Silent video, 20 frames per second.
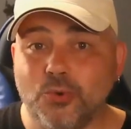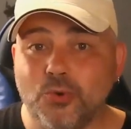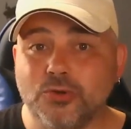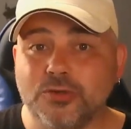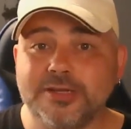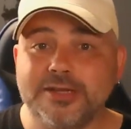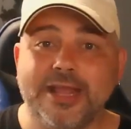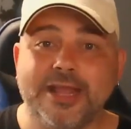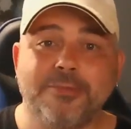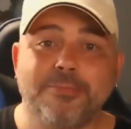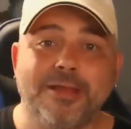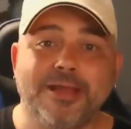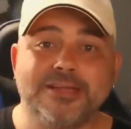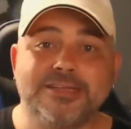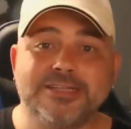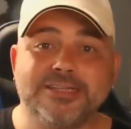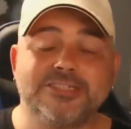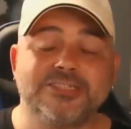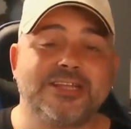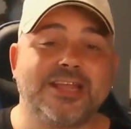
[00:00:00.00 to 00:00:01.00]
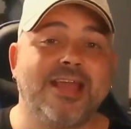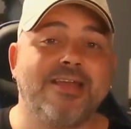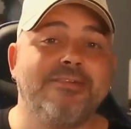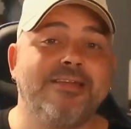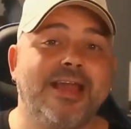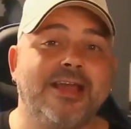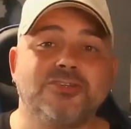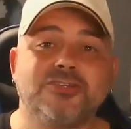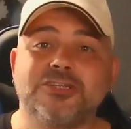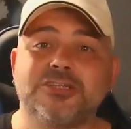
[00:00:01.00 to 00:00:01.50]
ordered Ekpe to
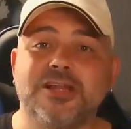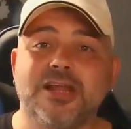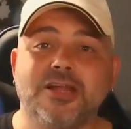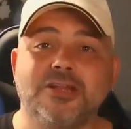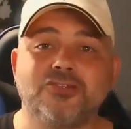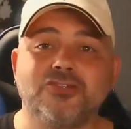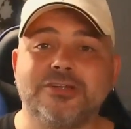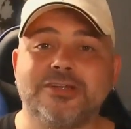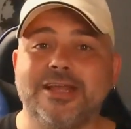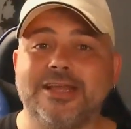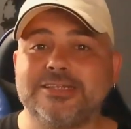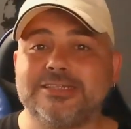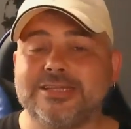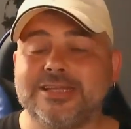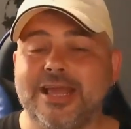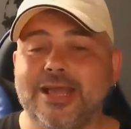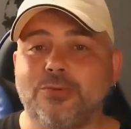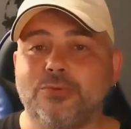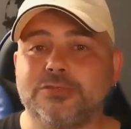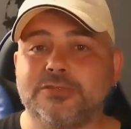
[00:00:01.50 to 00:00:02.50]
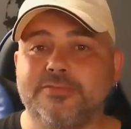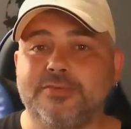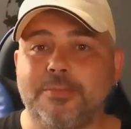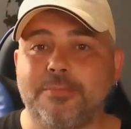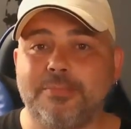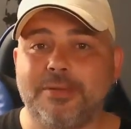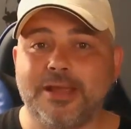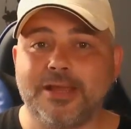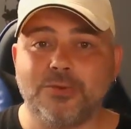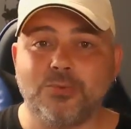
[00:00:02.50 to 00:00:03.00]
carry out just 180 hours of
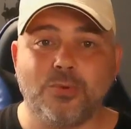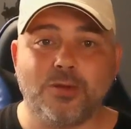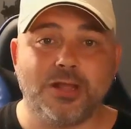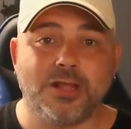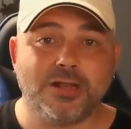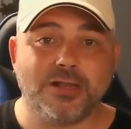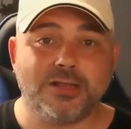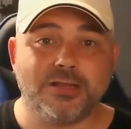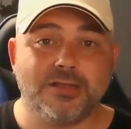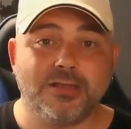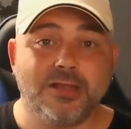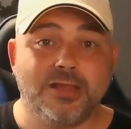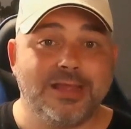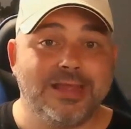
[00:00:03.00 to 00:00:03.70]
unpaid work,